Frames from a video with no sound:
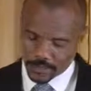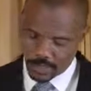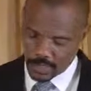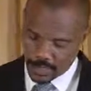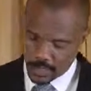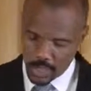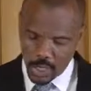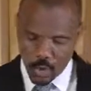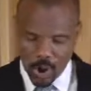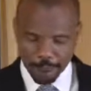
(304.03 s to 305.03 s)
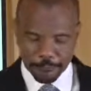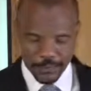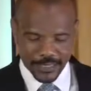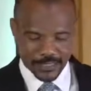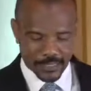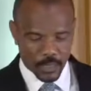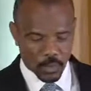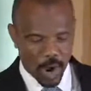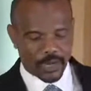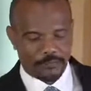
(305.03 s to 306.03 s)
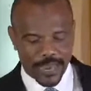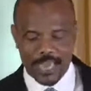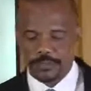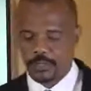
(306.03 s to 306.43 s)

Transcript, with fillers: Tina, who are facing one of life's